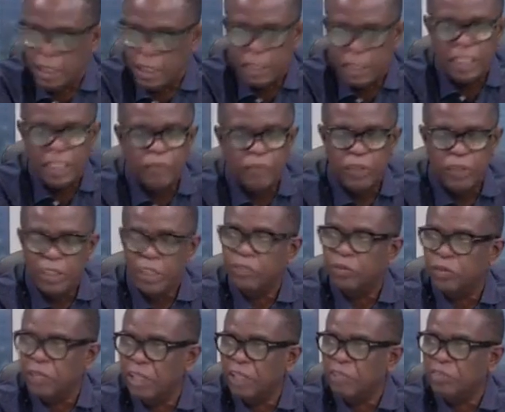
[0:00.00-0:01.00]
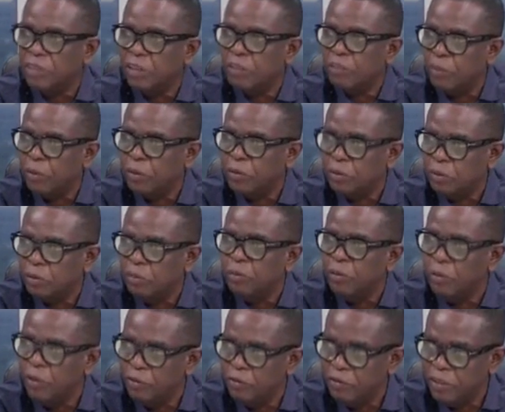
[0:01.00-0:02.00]
and I think we need to get to the bottom
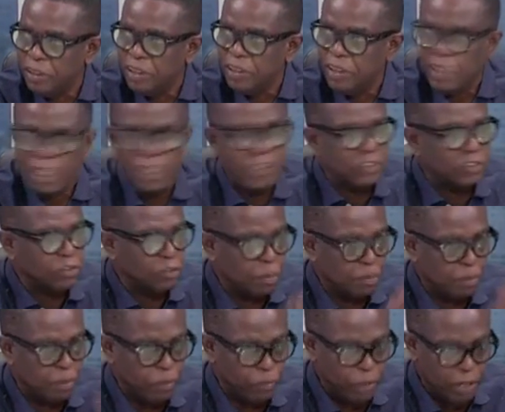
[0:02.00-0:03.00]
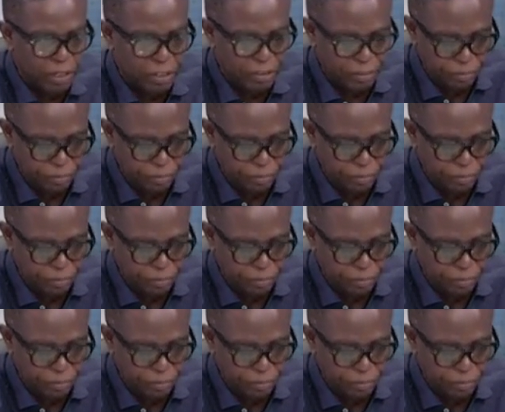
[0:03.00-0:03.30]
of it. That's number one.